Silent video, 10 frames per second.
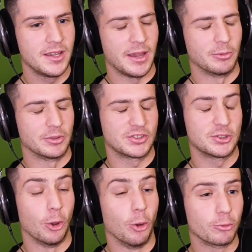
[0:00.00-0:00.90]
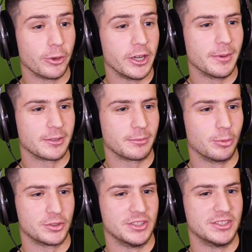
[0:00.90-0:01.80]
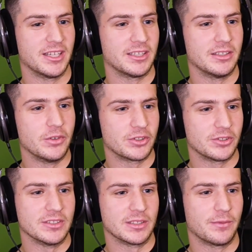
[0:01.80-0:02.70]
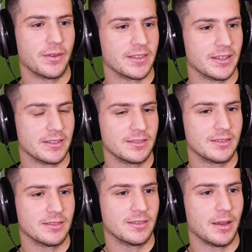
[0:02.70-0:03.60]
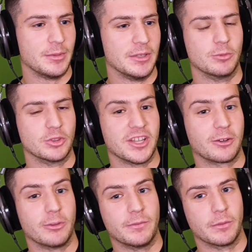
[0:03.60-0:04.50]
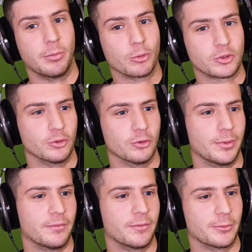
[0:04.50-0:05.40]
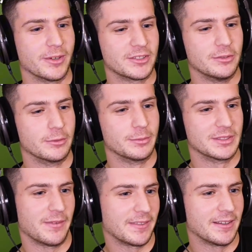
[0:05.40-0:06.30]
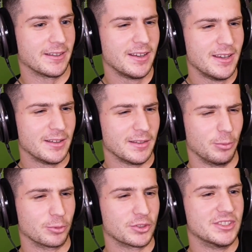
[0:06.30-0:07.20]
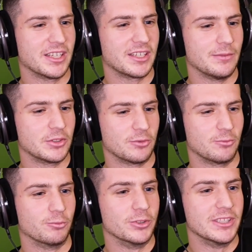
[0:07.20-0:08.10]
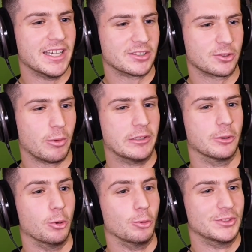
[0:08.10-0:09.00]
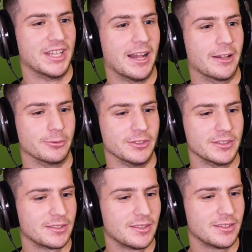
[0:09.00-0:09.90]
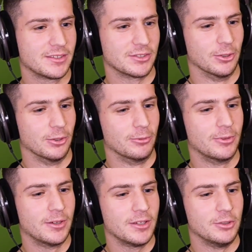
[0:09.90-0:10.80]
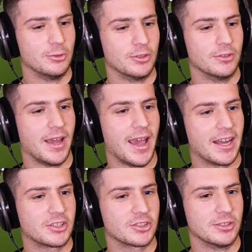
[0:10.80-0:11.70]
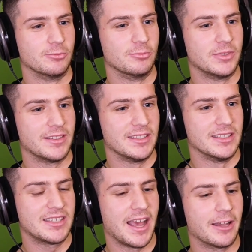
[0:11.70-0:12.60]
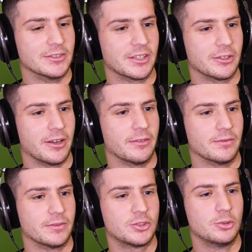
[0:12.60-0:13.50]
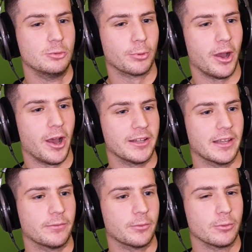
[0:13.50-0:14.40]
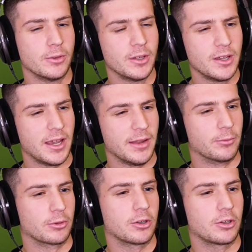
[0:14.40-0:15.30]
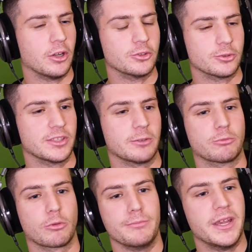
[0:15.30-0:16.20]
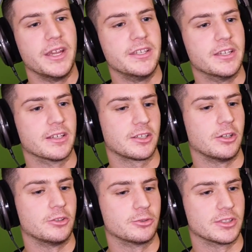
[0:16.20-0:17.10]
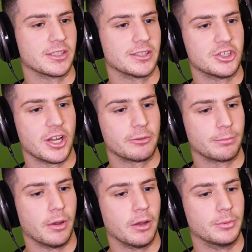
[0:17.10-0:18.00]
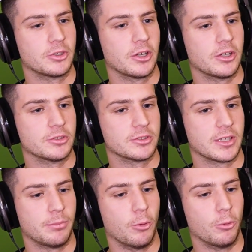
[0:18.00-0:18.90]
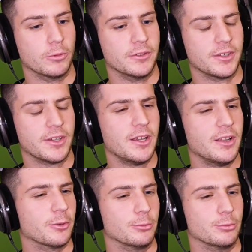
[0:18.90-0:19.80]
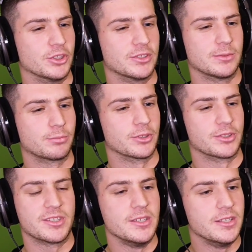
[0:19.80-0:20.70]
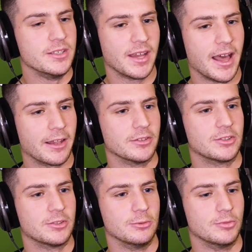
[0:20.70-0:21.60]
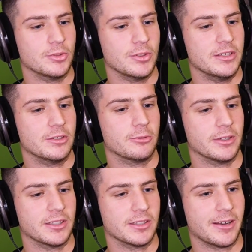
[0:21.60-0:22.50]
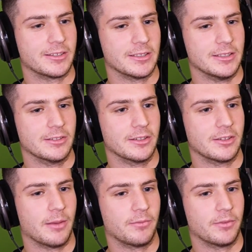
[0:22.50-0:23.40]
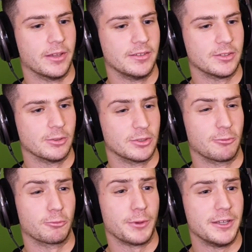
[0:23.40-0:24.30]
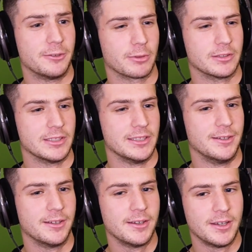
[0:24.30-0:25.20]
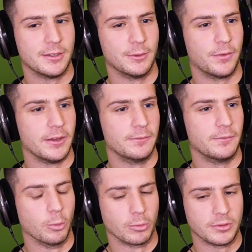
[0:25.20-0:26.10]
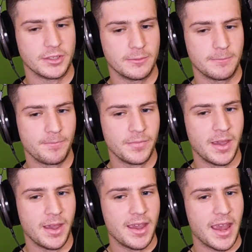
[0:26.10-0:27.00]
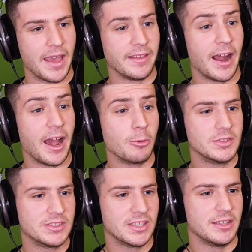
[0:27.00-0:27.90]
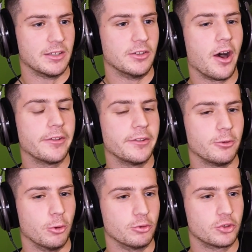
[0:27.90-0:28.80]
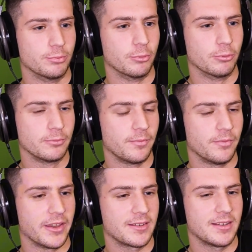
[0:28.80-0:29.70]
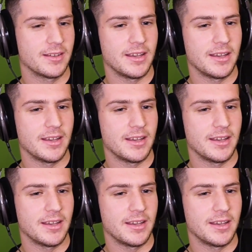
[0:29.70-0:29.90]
And what's so great about the Portuguese second division is the fact that, I mean, which is not great for Portugal, but for the rest of Europe, is the fact that Portuguese second division really has quite low salaries. So you can actually get these talents that are at a super high level. And for countries like Romania, countries like the Czech Republic, countries like Poland, they're just pristine talents to integrate directly into the top flight. So it's a great league to find forwards in. And then I would say the non-negotiable that